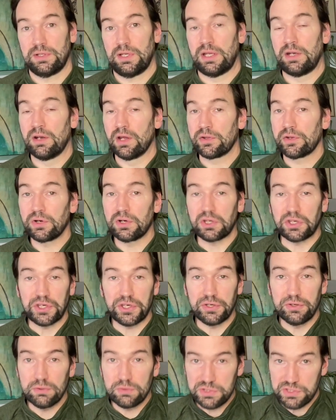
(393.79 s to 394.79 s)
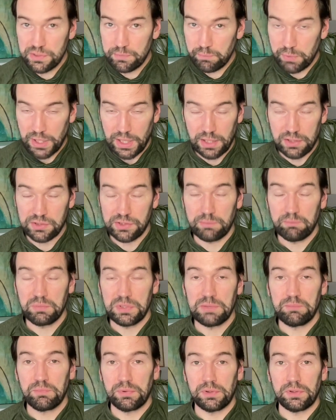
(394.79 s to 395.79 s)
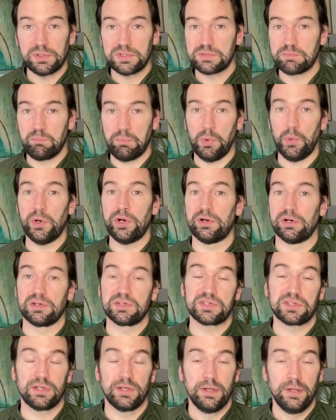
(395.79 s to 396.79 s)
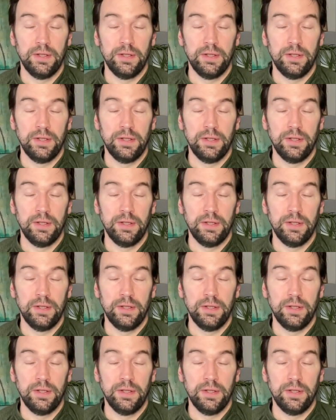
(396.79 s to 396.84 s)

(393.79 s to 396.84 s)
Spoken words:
Another huge impact on people is borders.